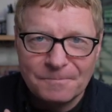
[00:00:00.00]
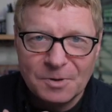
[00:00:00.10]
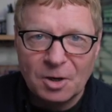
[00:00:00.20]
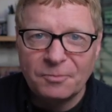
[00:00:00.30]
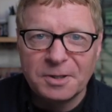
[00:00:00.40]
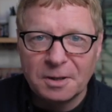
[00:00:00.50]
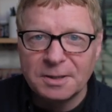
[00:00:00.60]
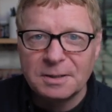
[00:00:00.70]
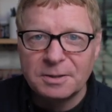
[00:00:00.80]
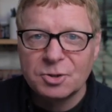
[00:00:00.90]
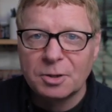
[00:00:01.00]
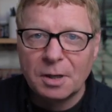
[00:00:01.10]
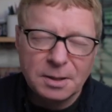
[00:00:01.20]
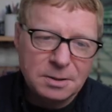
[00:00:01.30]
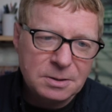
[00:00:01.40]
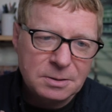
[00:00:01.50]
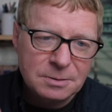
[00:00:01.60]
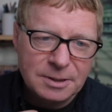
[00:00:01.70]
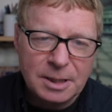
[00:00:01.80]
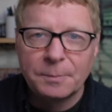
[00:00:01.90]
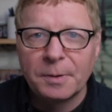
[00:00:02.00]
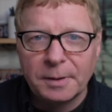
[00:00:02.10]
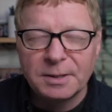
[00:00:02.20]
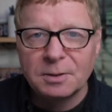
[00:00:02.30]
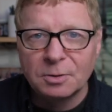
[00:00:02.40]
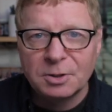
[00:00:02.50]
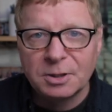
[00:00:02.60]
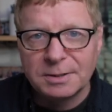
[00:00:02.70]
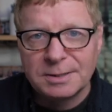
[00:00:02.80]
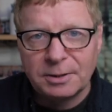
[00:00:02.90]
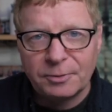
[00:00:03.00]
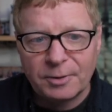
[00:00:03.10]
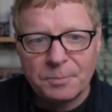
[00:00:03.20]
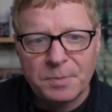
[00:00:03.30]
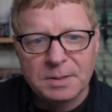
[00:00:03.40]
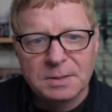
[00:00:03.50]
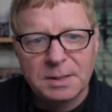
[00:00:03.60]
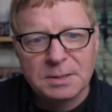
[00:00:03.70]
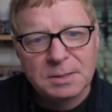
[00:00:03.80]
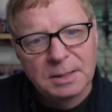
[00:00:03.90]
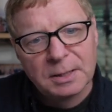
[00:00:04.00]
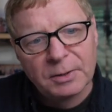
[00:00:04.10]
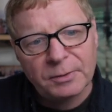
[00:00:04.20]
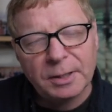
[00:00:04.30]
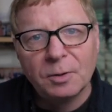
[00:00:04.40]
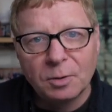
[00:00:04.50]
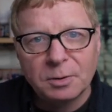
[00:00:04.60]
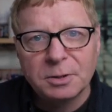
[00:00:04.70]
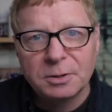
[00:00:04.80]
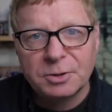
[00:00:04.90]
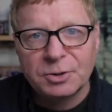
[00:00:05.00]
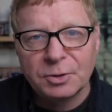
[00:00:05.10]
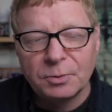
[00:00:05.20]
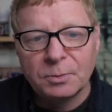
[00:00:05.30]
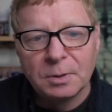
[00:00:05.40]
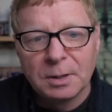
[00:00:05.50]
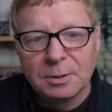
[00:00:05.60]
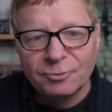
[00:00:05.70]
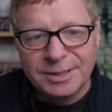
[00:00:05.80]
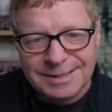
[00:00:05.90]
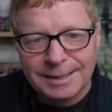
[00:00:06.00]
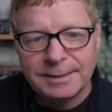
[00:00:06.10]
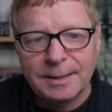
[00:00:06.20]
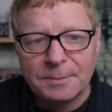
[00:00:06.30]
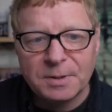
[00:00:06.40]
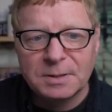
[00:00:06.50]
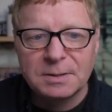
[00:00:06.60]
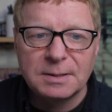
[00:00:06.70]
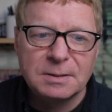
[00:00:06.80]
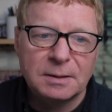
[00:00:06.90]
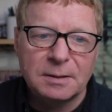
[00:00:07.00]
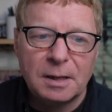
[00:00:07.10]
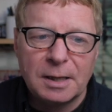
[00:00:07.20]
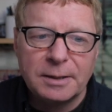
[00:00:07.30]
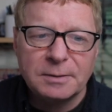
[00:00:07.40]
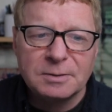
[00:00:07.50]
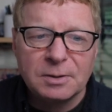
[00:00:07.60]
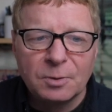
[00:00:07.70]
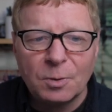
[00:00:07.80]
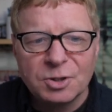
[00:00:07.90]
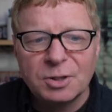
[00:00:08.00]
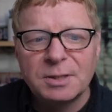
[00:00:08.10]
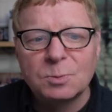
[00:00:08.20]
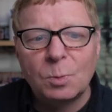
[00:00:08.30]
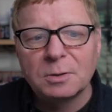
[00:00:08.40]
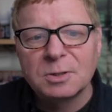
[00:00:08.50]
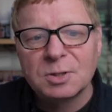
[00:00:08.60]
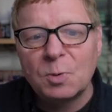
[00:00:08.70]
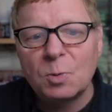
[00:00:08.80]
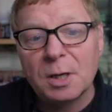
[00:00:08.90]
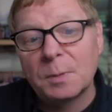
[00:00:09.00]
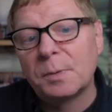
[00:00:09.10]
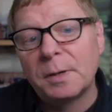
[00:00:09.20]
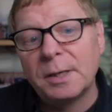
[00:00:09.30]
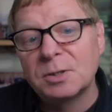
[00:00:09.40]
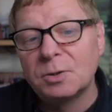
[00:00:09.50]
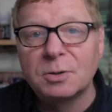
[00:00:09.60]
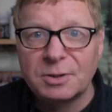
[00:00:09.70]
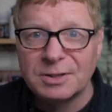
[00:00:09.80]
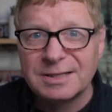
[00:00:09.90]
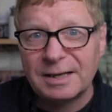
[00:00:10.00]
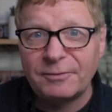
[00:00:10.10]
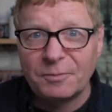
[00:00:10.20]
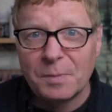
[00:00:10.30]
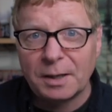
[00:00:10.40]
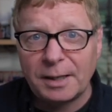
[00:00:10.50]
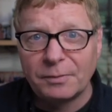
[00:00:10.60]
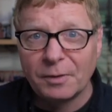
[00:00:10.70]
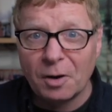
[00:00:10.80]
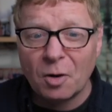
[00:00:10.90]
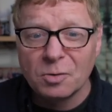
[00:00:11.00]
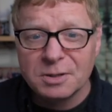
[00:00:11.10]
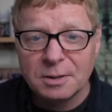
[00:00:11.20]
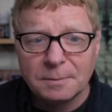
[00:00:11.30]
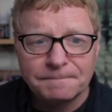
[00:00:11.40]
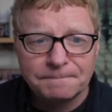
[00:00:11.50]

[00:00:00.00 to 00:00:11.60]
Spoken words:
Covid-19 strikes, companies look to continue their business, they look to retain their business. And so the question is, will small companies look to save money in the long term?